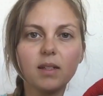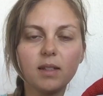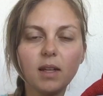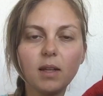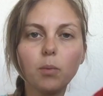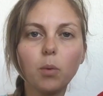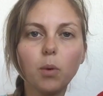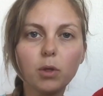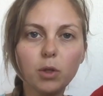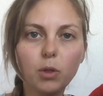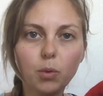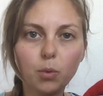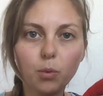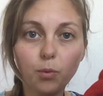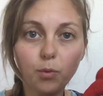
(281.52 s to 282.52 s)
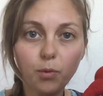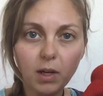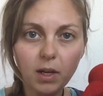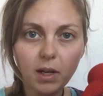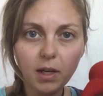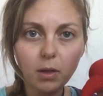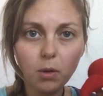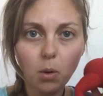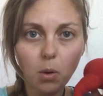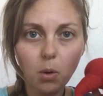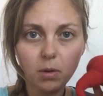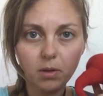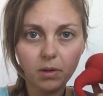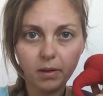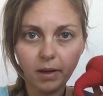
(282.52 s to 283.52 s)
That what you're feeling
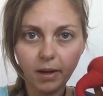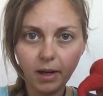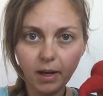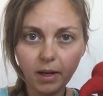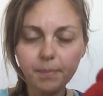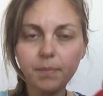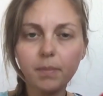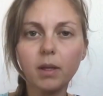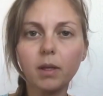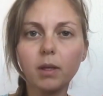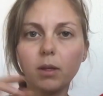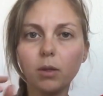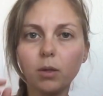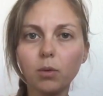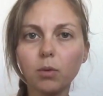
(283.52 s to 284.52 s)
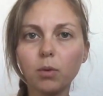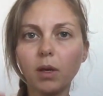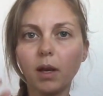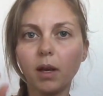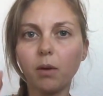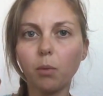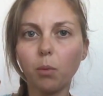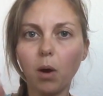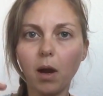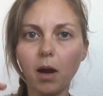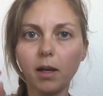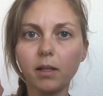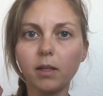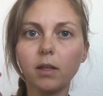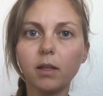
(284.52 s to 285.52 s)
on the day, you can
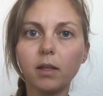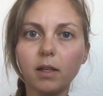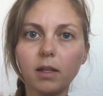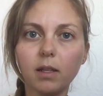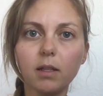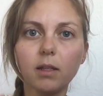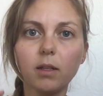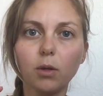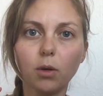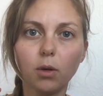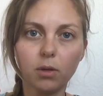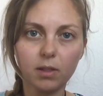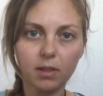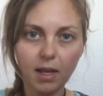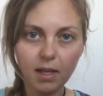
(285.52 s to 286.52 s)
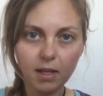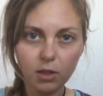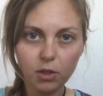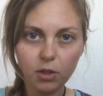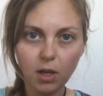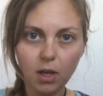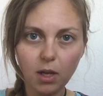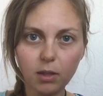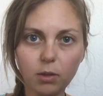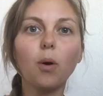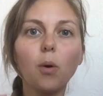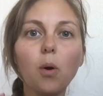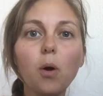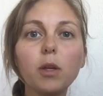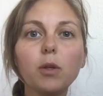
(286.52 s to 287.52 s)
write in your cycle chart,
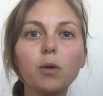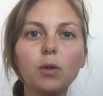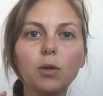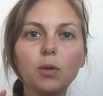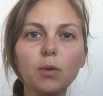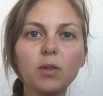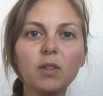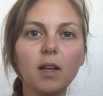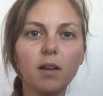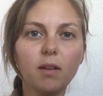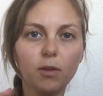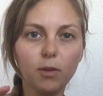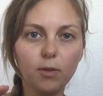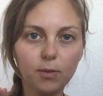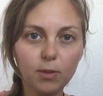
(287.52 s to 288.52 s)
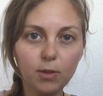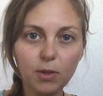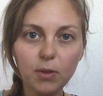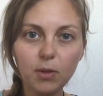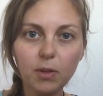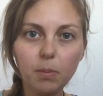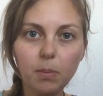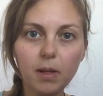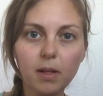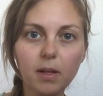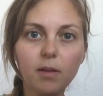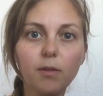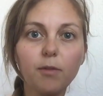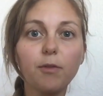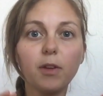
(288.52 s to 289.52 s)
or you use a
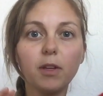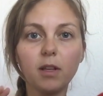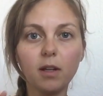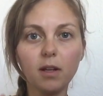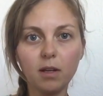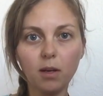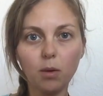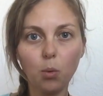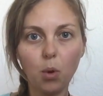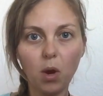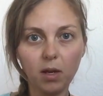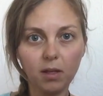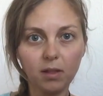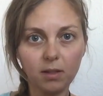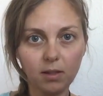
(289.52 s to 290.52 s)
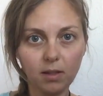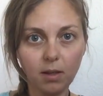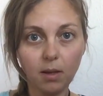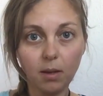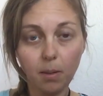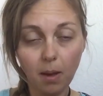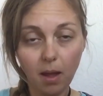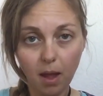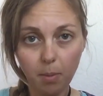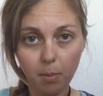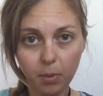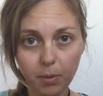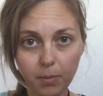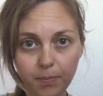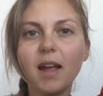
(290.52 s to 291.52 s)
suitable fertility awareness
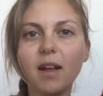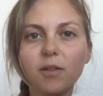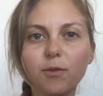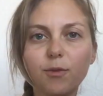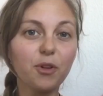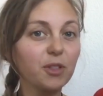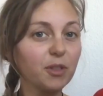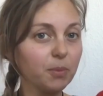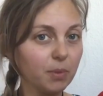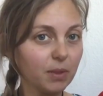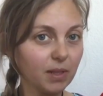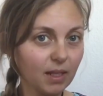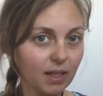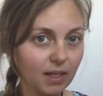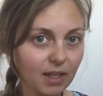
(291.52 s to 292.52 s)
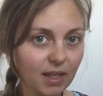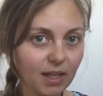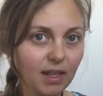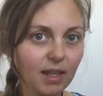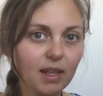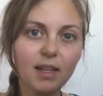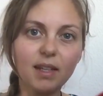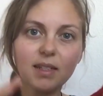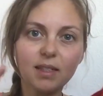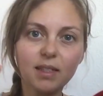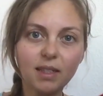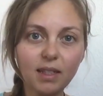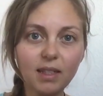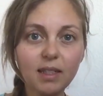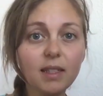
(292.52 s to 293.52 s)
app. And for the beginning,
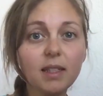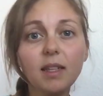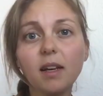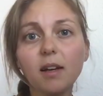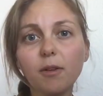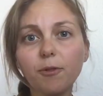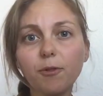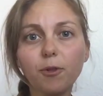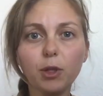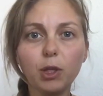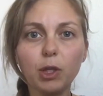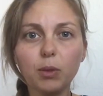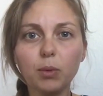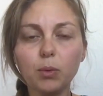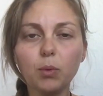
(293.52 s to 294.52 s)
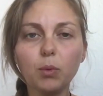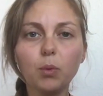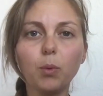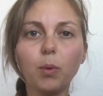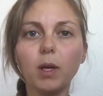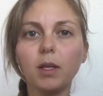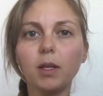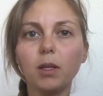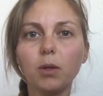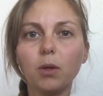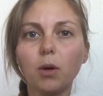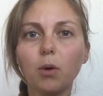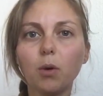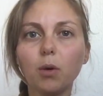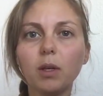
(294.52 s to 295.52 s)
it's easier for you when you
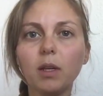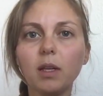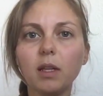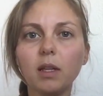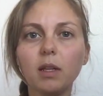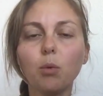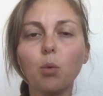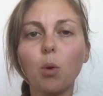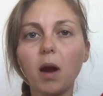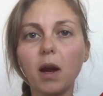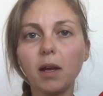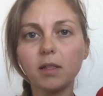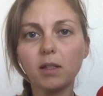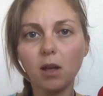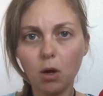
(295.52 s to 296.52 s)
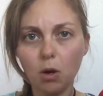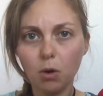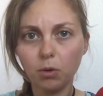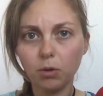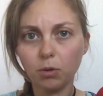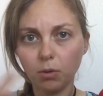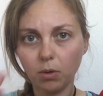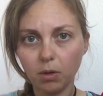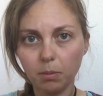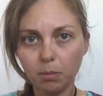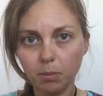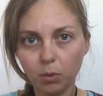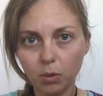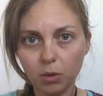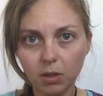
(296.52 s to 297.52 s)
only write down or
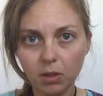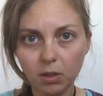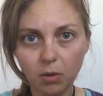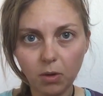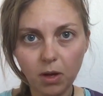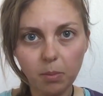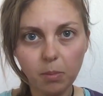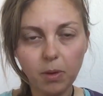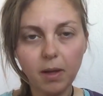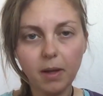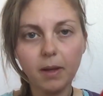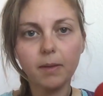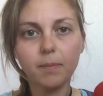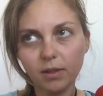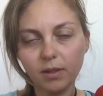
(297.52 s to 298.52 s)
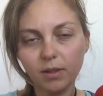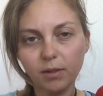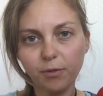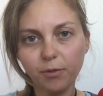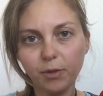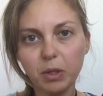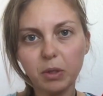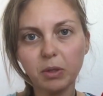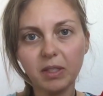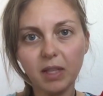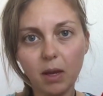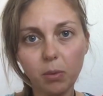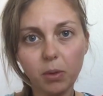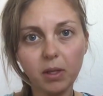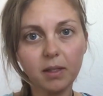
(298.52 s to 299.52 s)
put in your app if your
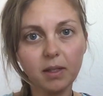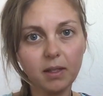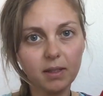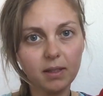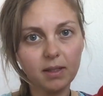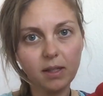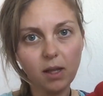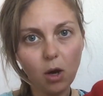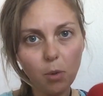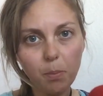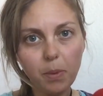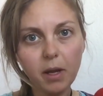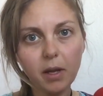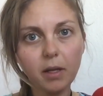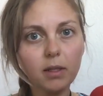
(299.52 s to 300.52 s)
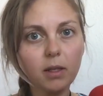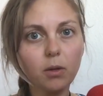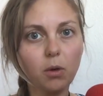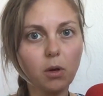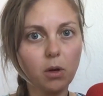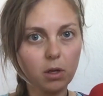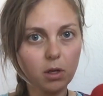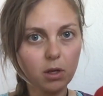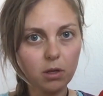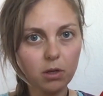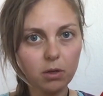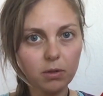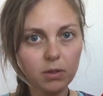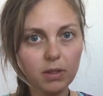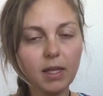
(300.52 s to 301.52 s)
cervix is open or
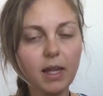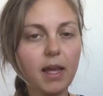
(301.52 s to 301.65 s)
closed